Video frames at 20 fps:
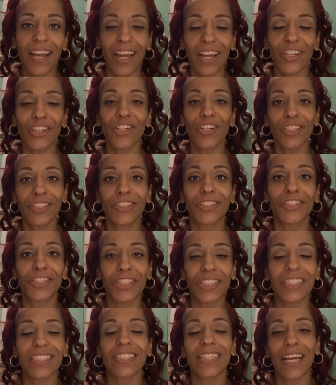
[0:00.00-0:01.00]
it looks
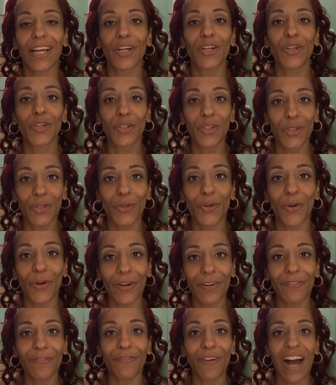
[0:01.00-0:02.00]
just like
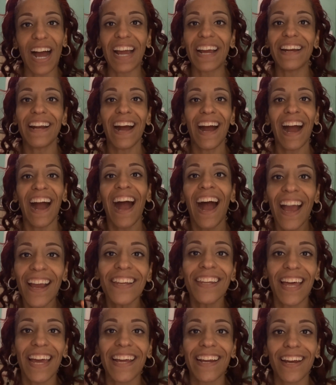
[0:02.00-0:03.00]
glorified
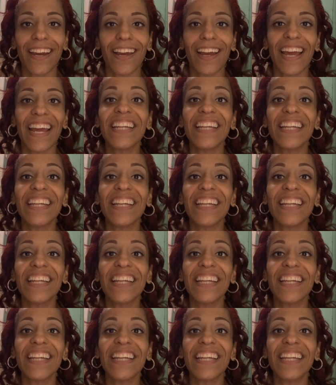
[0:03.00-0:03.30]
highlighting.